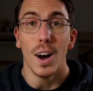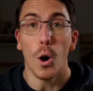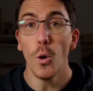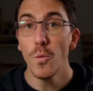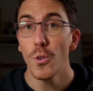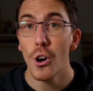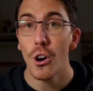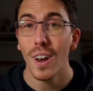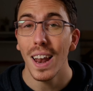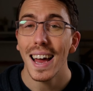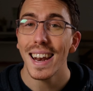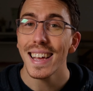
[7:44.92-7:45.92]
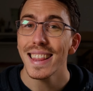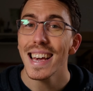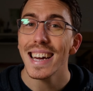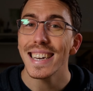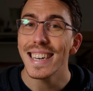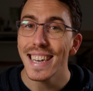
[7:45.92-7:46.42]
Overall, I like the
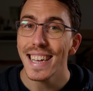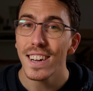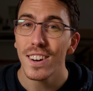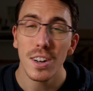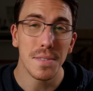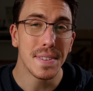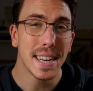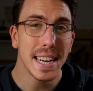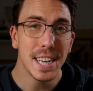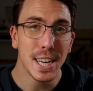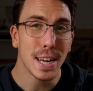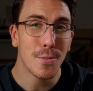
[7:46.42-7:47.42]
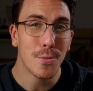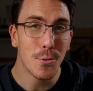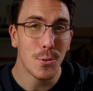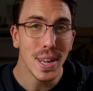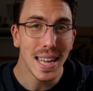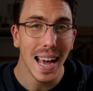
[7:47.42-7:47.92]
idea of teaching
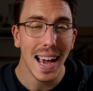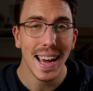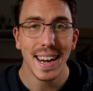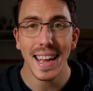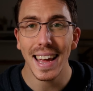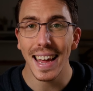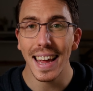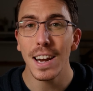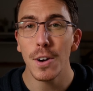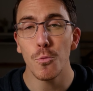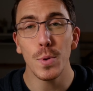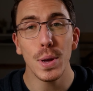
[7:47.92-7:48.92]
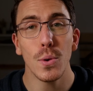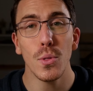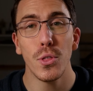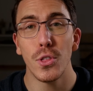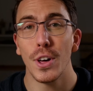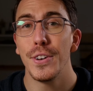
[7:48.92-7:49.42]
FreeCAD in
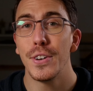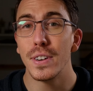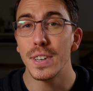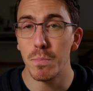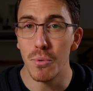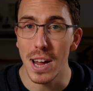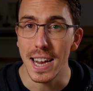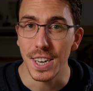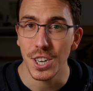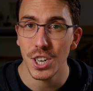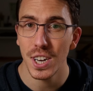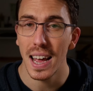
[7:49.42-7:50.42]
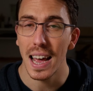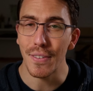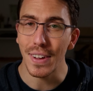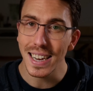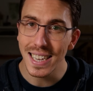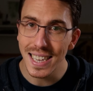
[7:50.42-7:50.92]
RealThunders Branch.
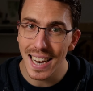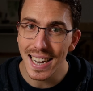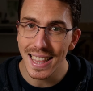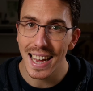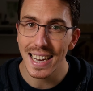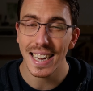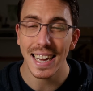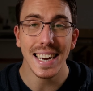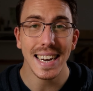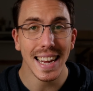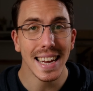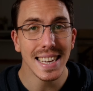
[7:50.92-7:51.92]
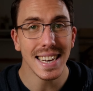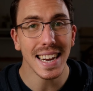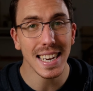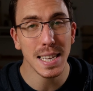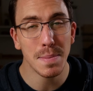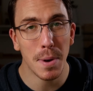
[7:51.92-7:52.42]
Having said that, it is an
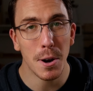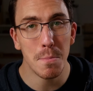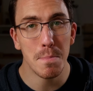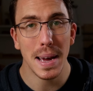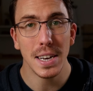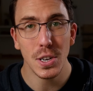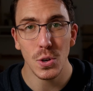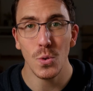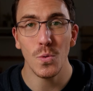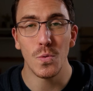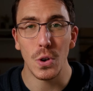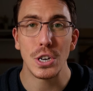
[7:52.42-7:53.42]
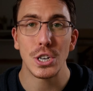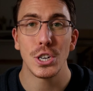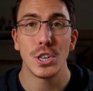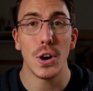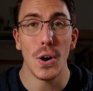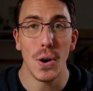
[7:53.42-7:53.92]
experimental
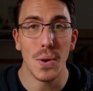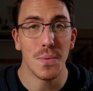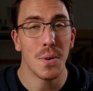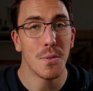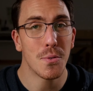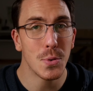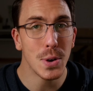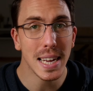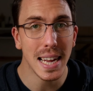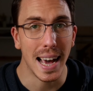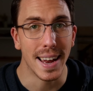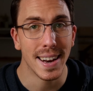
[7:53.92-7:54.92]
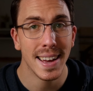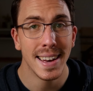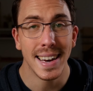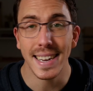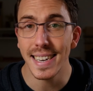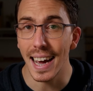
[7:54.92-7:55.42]
version of FreeCAD,
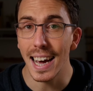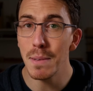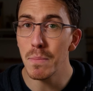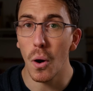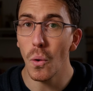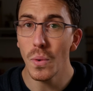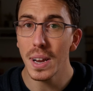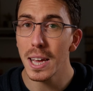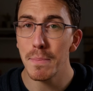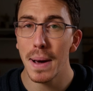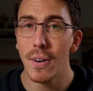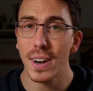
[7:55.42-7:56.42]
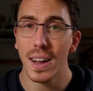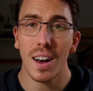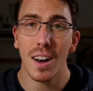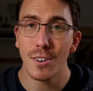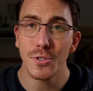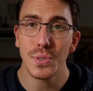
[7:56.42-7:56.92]
and I'm only about a
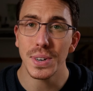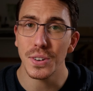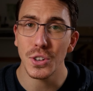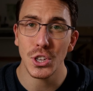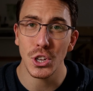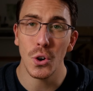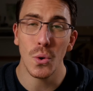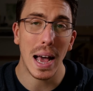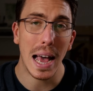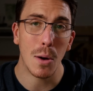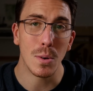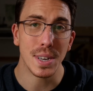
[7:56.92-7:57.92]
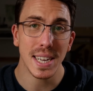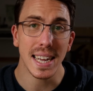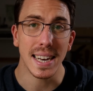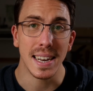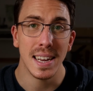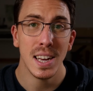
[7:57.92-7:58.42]
hundred or so hours in,